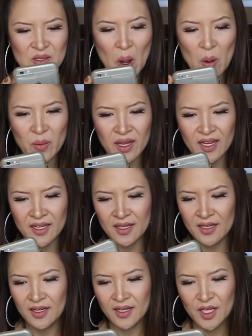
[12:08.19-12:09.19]
going,
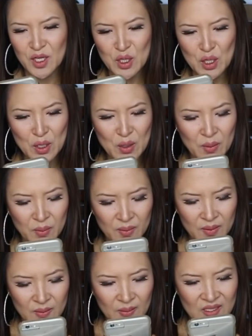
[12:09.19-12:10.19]
you know?
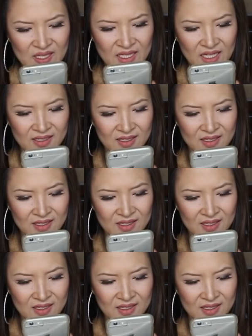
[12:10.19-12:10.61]
Let's see,